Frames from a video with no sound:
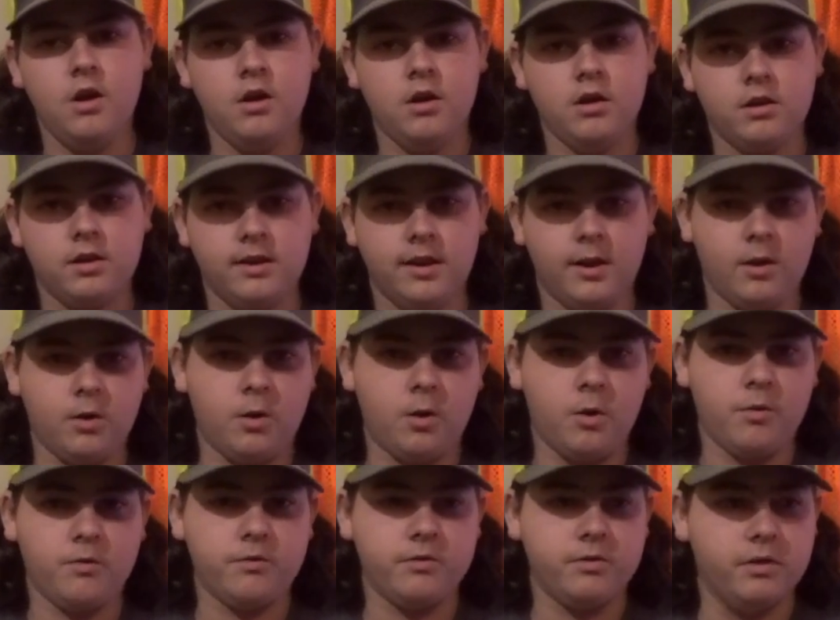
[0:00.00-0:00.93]
got
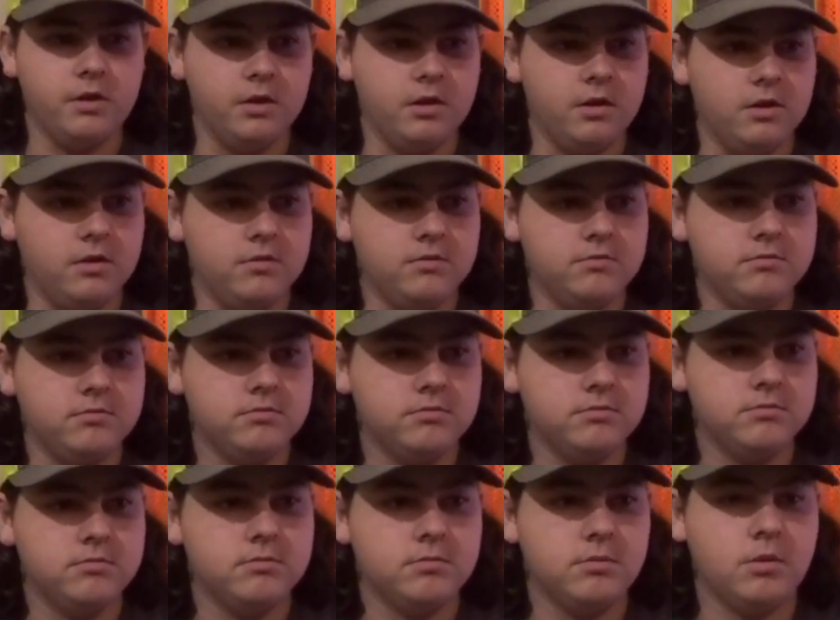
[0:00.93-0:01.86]
off the
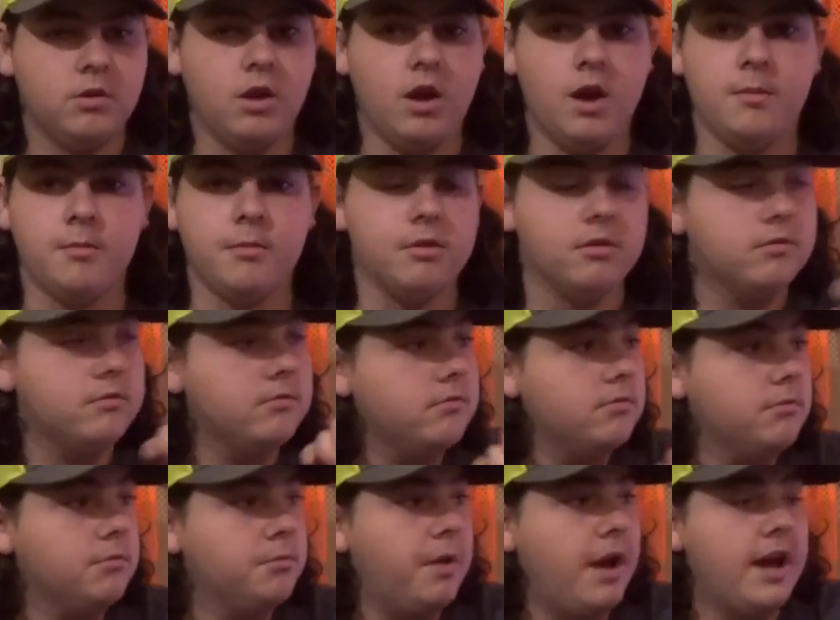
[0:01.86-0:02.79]
climber,
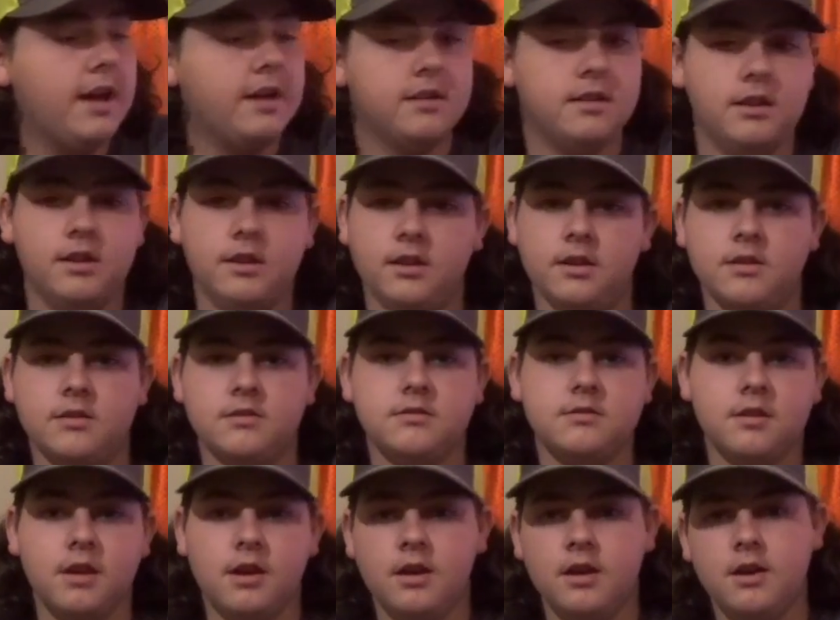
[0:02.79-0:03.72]
packed it in,
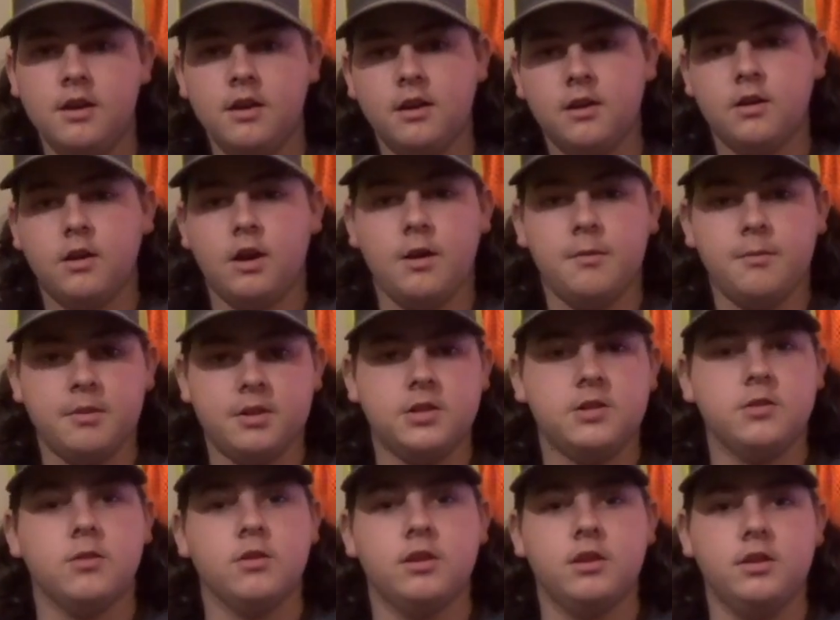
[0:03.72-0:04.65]
climbed my
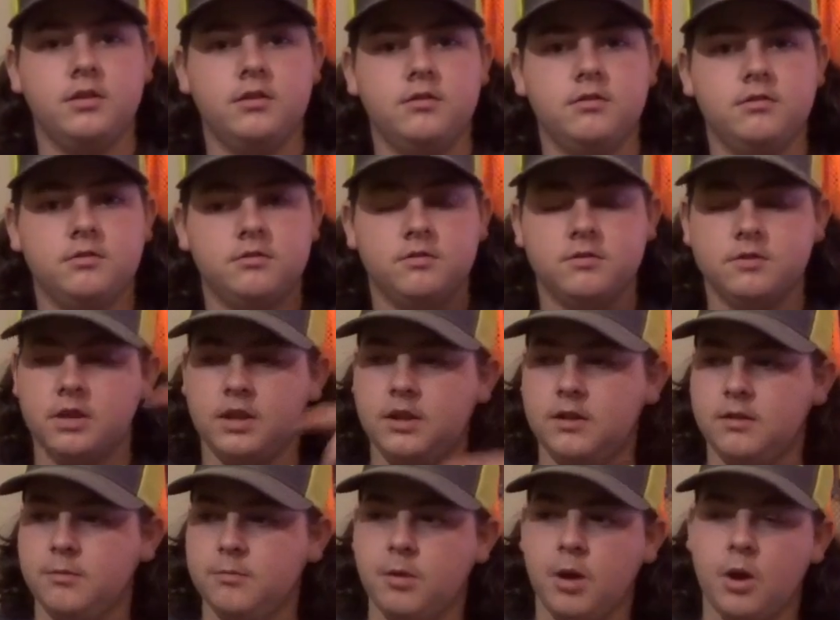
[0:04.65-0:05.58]
tree, seen
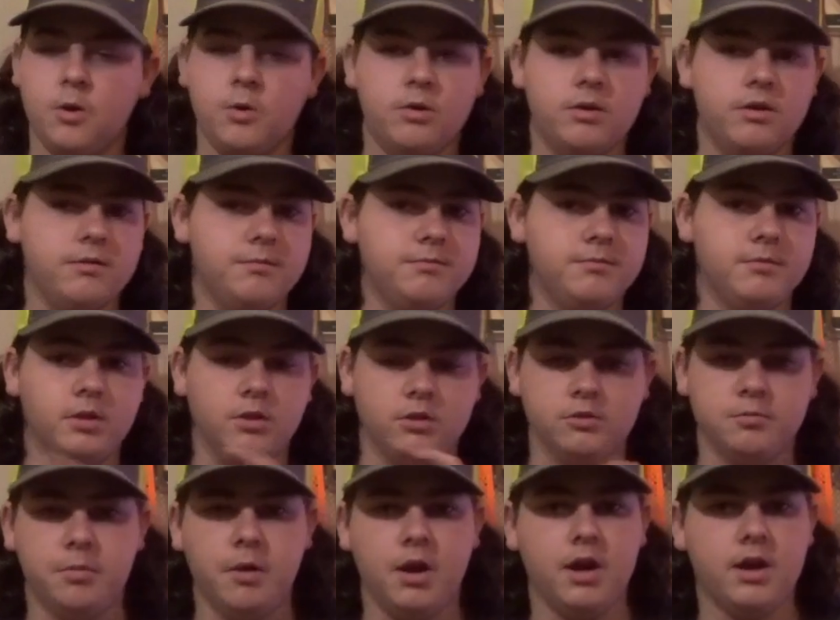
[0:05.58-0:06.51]
a doe and a little
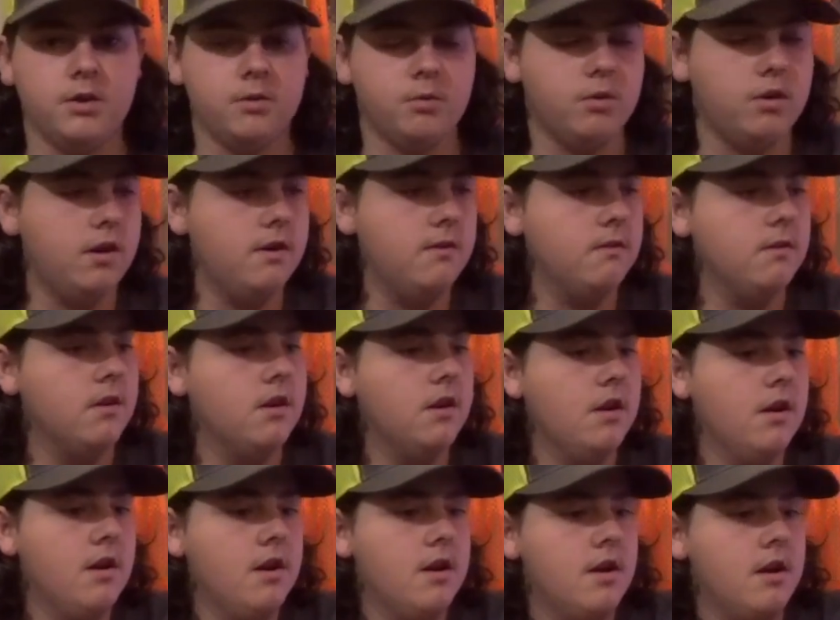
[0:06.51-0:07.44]
spike, whatever,
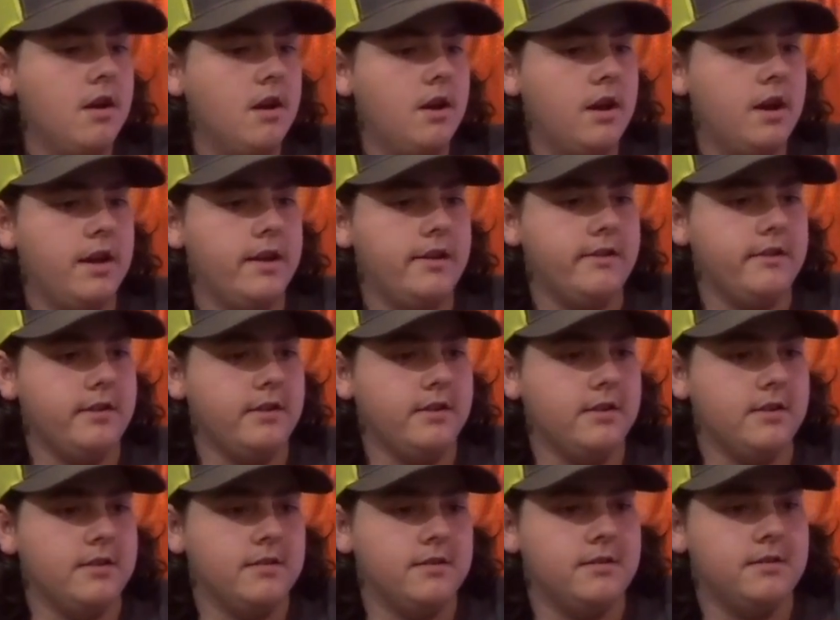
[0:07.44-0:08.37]
and
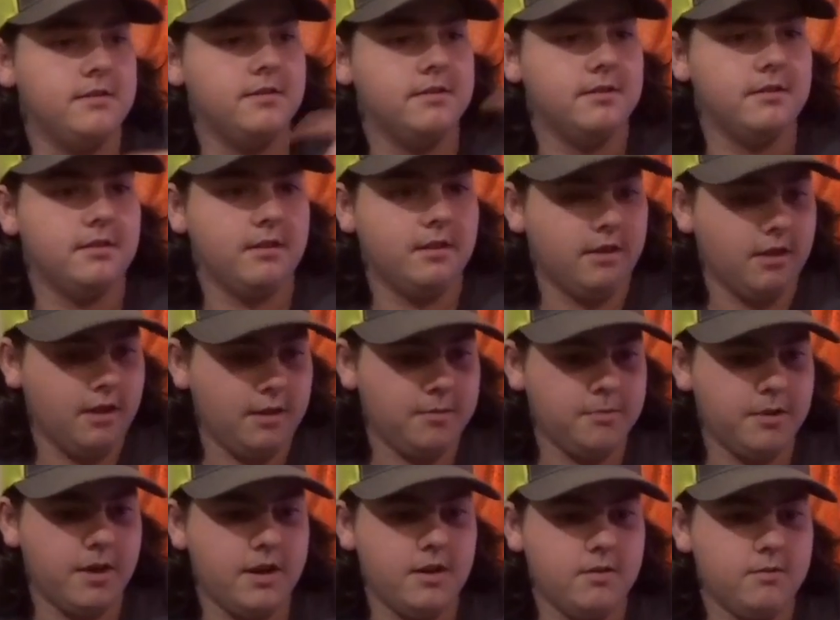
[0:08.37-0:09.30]
then
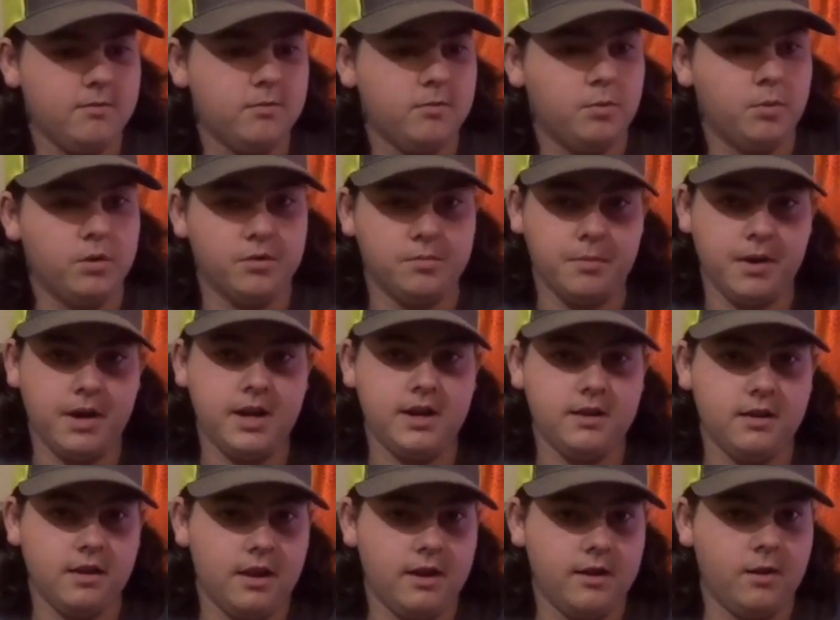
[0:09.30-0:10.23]
climb down with my
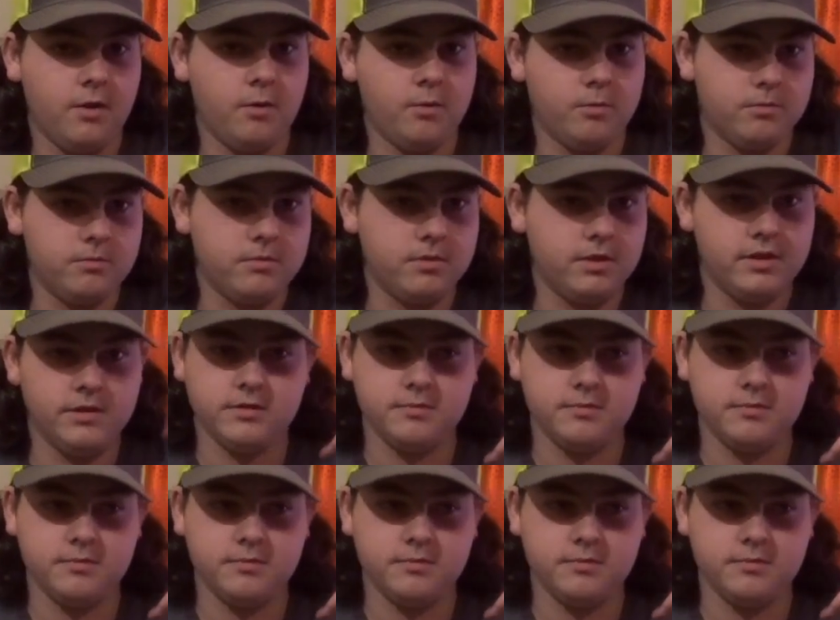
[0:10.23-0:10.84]
headlight on. It's